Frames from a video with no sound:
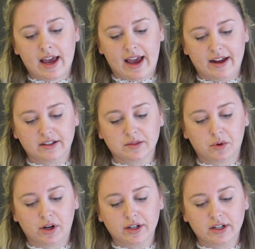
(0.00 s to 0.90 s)
And it's
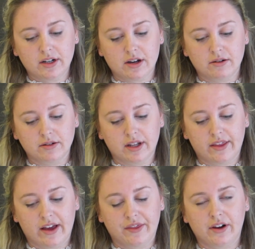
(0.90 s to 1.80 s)
important to note
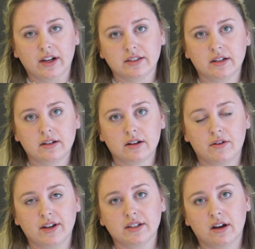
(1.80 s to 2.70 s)
that there isn't
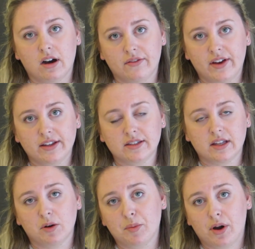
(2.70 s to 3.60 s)
always an office
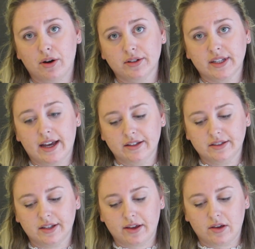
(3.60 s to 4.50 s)
that will
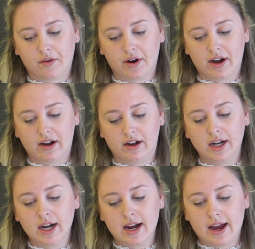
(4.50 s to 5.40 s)
process your
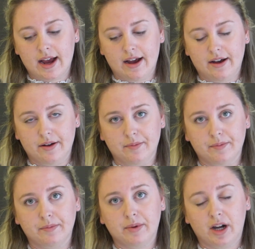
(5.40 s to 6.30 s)

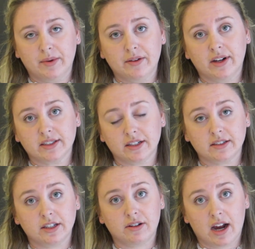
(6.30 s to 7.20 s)
permanent
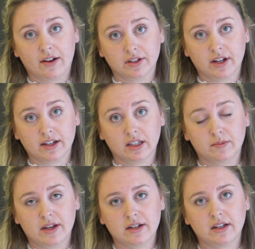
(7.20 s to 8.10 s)
residency travel
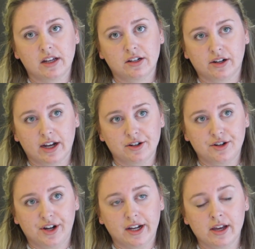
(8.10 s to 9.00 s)
document in your
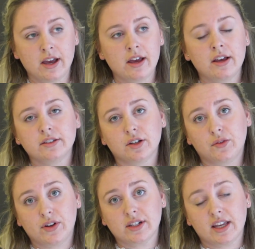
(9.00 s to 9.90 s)
country. So
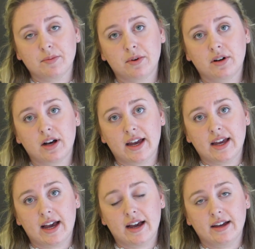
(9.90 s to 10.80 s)
for example, I
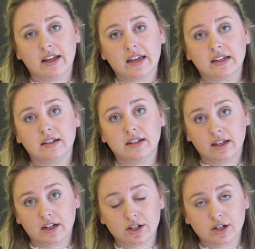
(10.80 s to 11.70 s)
had a
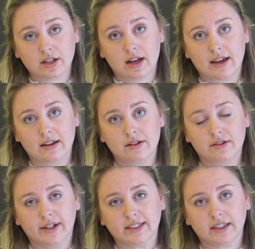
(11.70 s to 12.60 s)
Danish
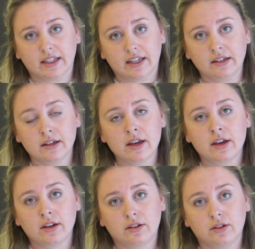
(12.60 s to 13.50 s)
client recently
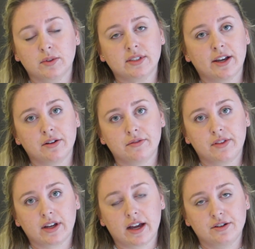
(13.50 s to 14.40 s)
who was out
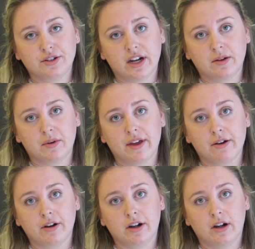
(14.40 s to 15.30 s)
of the country
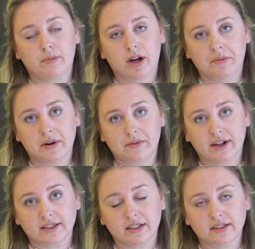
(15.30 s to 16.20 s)
without her permanent
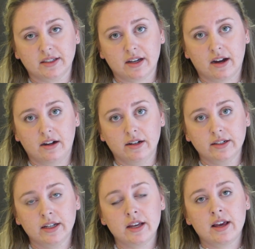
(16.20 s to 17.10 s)
residency
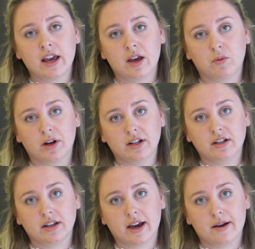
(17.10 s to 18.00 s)
card and wanted
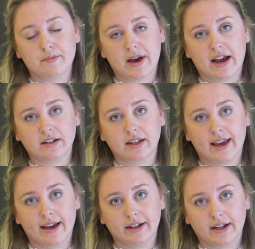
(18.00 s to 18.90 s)
to come back to
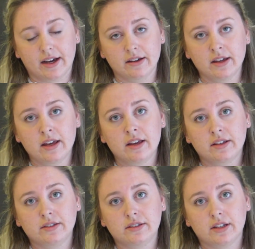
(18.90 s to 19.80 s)
Canada.
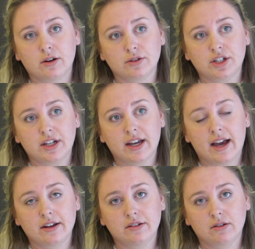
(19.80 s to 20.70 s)
So she
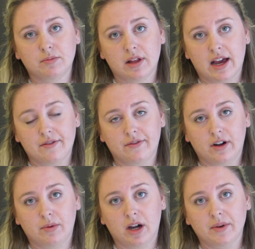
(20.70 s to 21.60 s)
had to apply for
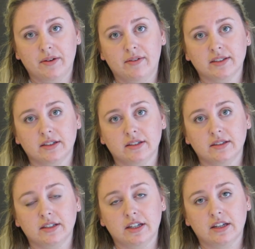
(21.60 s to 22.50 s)
a permanent
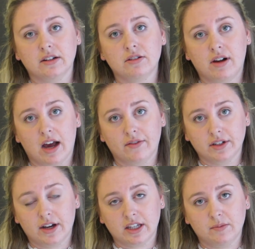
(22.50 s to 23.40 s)
residency travel
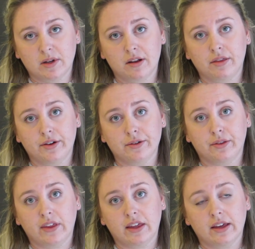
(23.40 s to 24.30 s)
document through
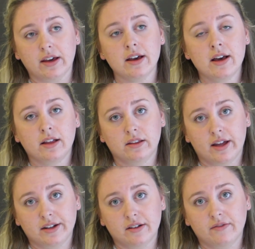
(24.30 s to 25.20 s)
the
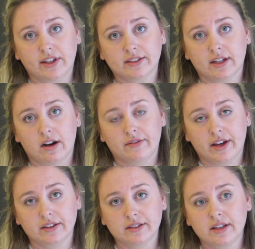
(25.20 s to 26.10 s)
London visa
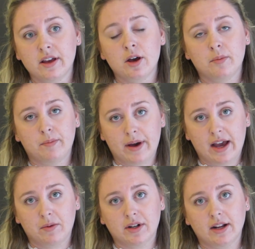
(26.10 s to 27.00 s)
office.
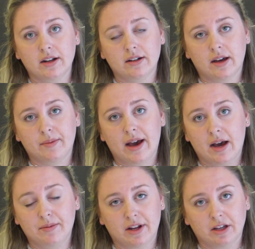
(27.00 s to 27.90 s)
But what ended up
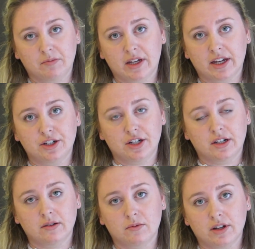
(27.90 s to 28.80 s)
happening, because she
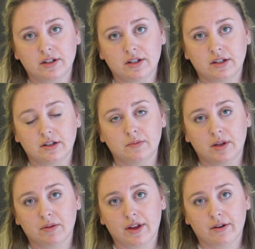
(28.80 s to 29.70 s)
didn't want to
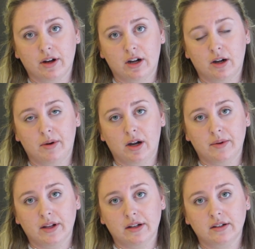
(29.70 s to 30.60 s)
be without her
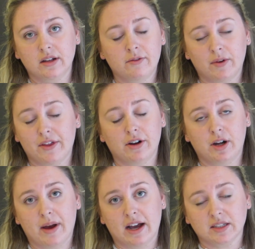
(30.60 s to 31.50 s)

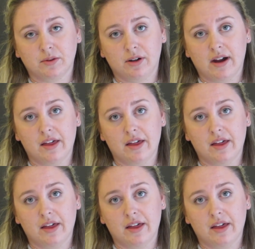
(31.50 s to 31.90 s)
passport